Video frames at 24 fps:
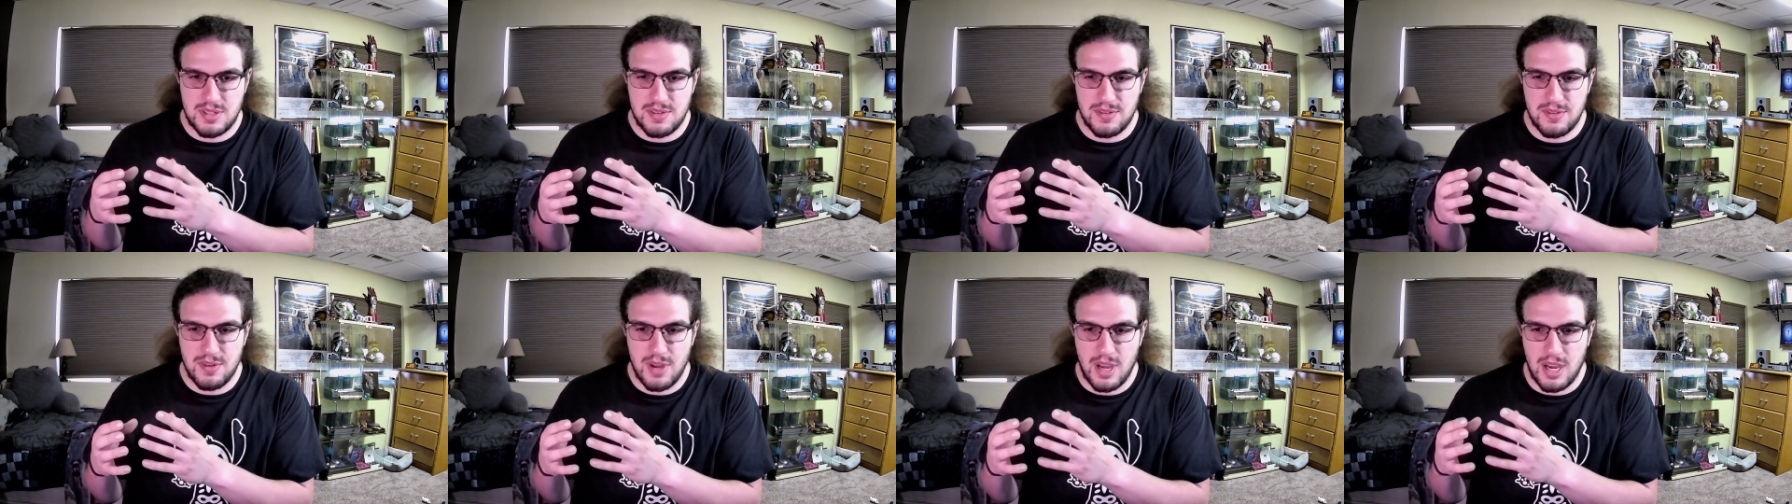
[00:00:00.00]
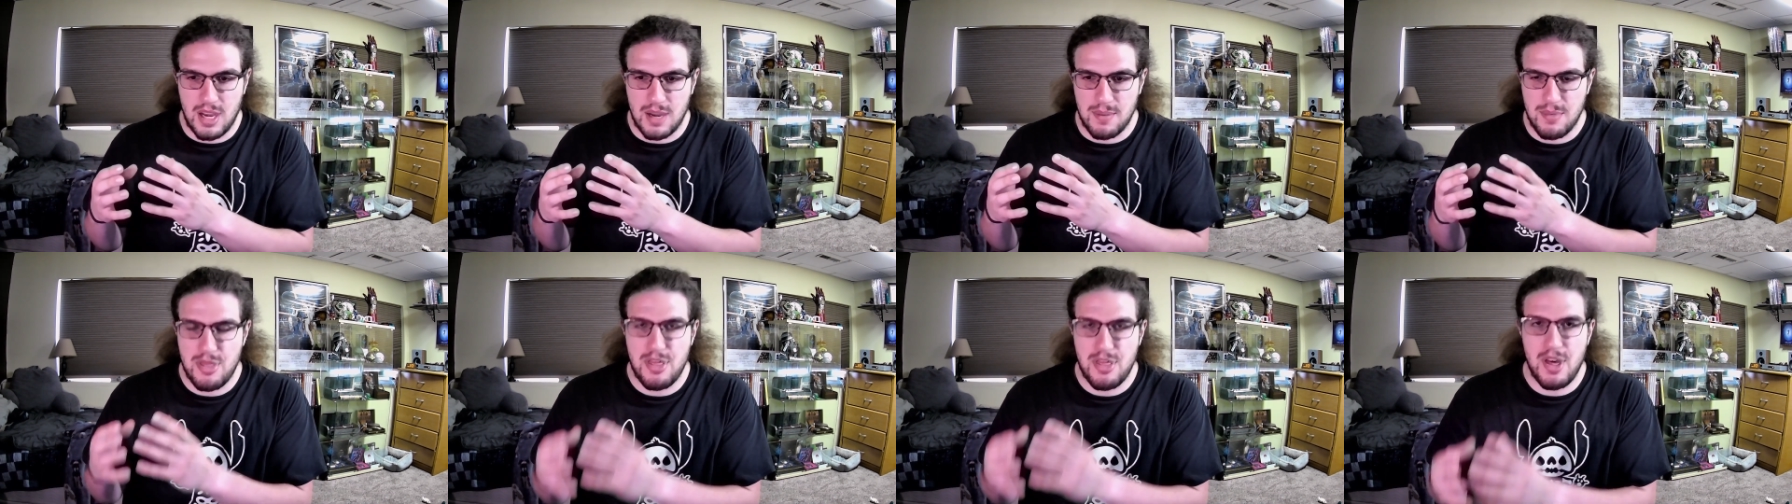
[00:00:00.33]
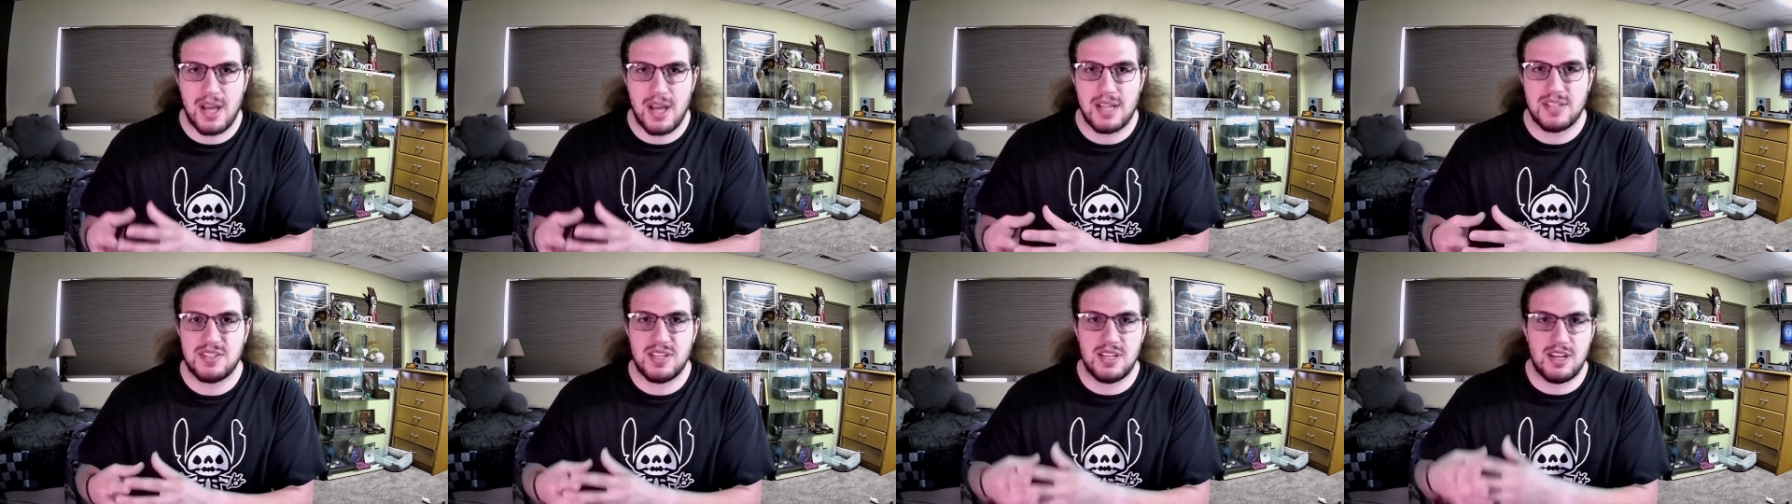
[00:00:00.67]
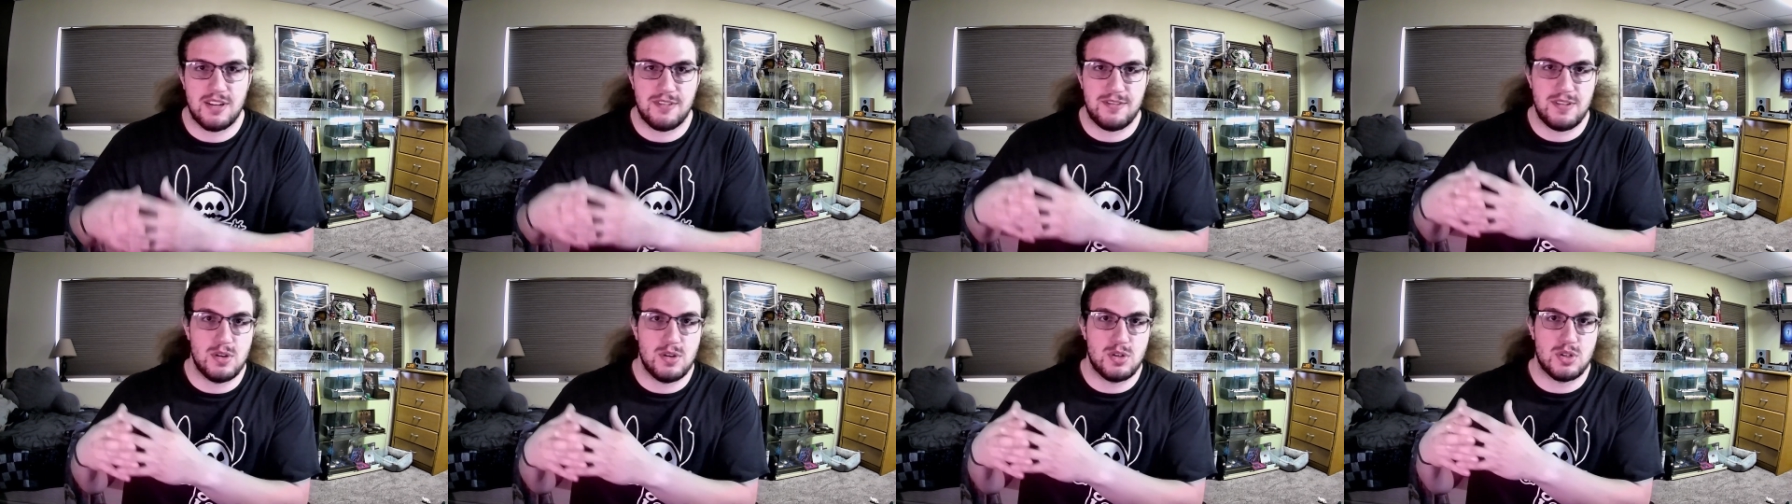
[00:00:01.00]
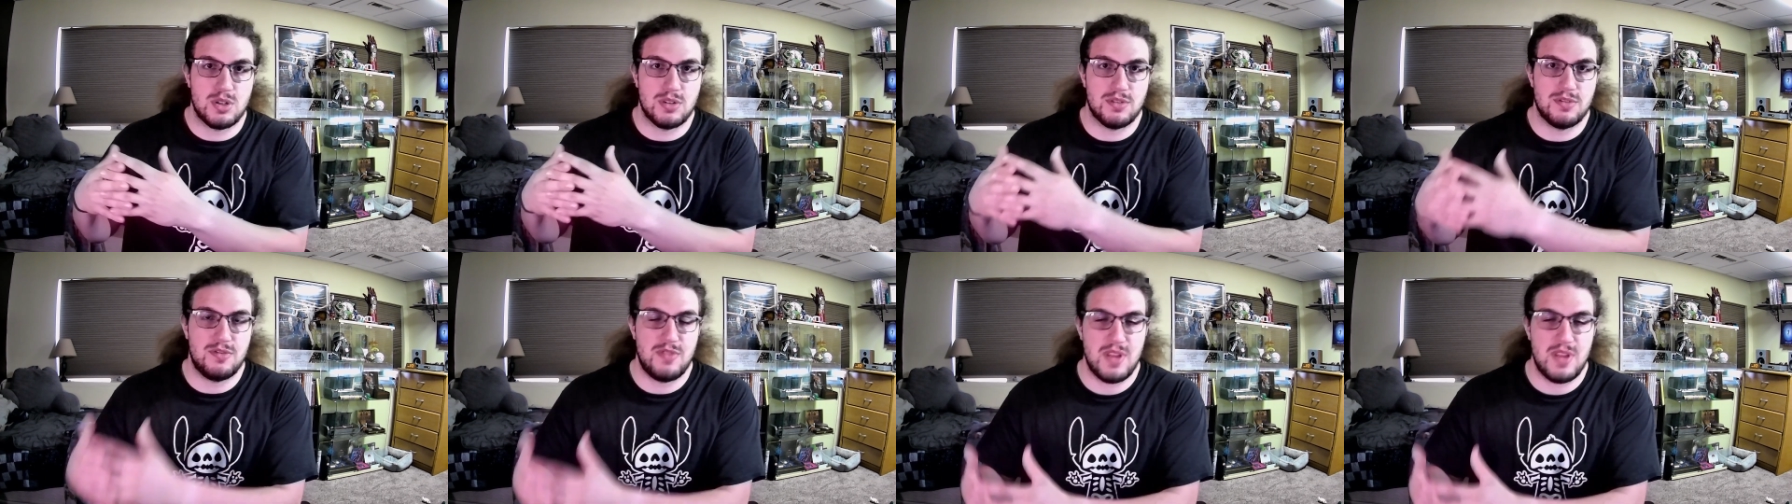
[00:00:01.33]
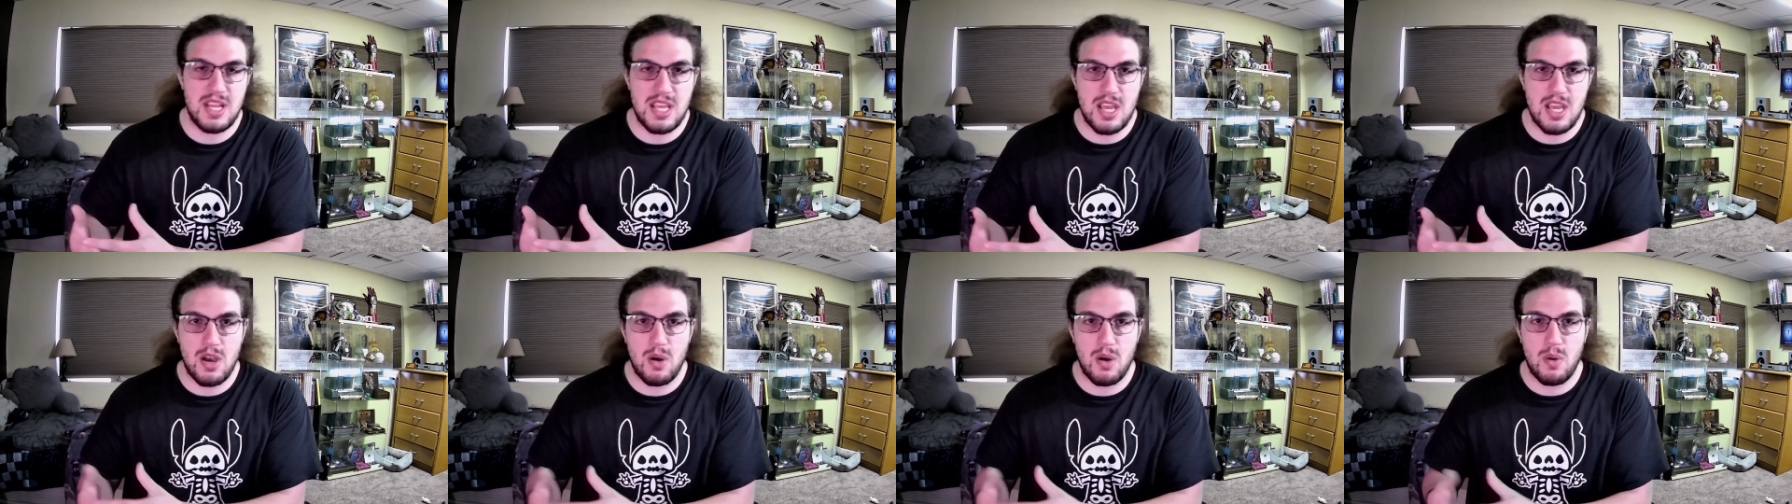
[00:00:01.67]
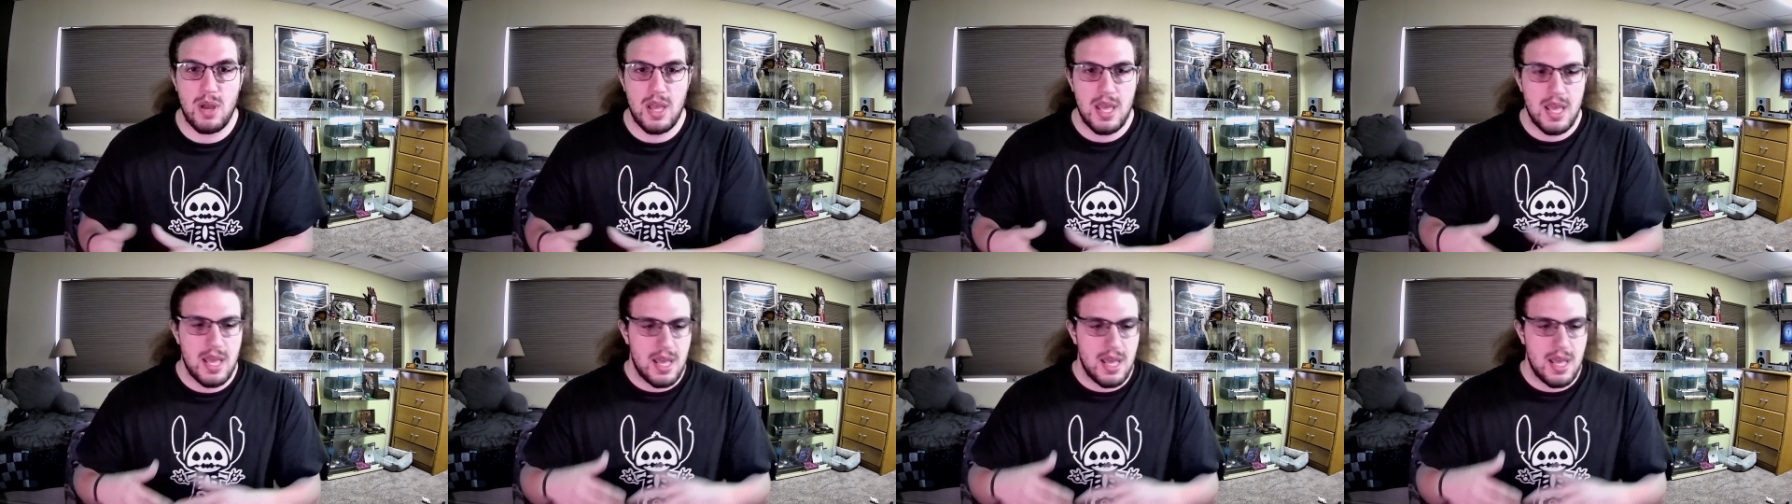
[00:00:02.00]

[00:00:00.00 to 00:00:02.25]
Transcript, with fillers: um, thoughts in a future video,